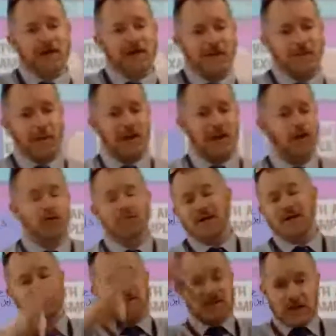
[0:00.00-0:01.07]
It could be the
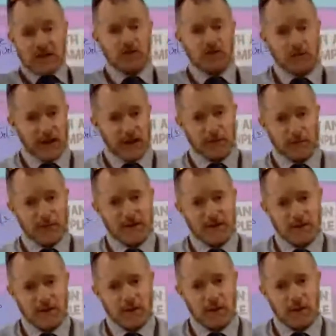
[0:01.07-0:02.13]
central government,
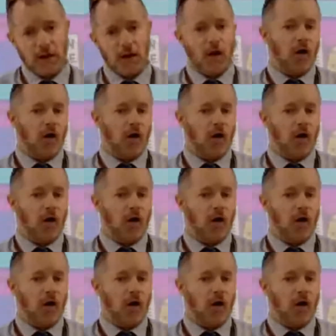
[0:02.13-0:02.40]
or